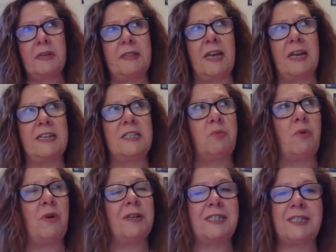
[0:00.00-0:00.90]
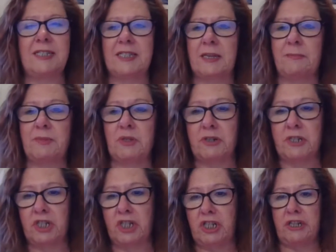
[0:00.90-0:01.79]
that is wanting some sort
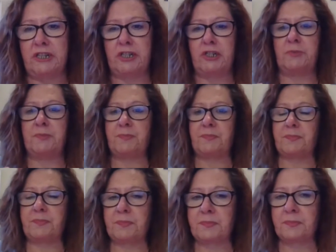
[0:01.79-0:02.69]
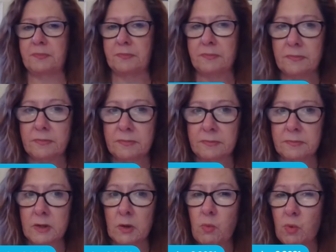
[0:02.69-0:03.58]
of change,
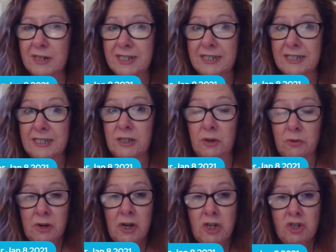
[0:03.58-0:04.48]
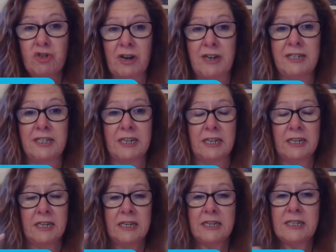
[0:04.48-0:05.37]
trying
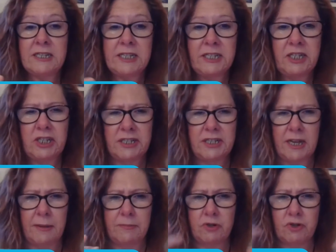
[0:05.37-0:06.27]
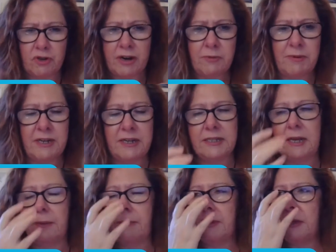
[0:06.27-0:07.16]
to glitch us up, trying to wake us
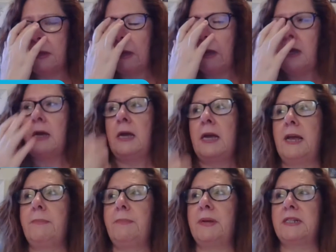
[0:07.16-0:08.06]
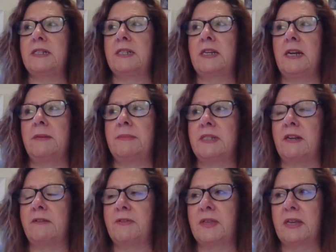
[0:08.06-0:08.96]
up. And many times,
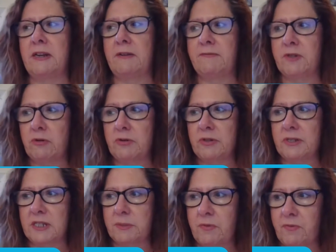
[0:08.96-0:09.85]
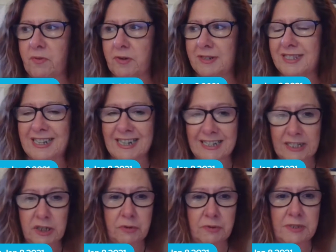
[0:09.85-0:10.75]
and I've told you this before, is that I
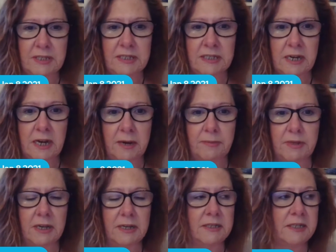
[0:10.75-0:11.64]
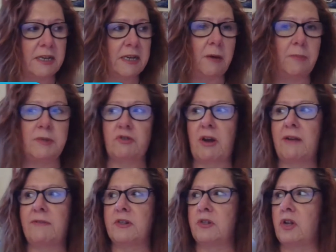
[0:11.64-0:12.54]
do see timelines. Like I'll be
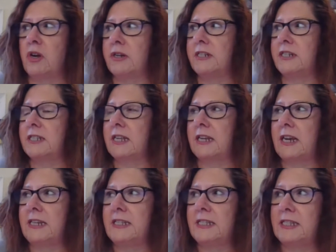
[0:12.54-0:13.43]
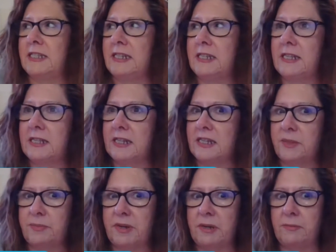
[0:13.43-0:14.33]
driving along and it's like I see
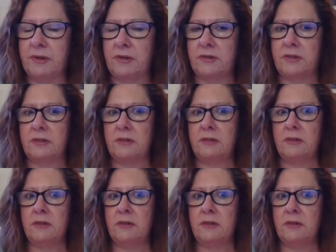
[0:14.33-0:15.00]
things being built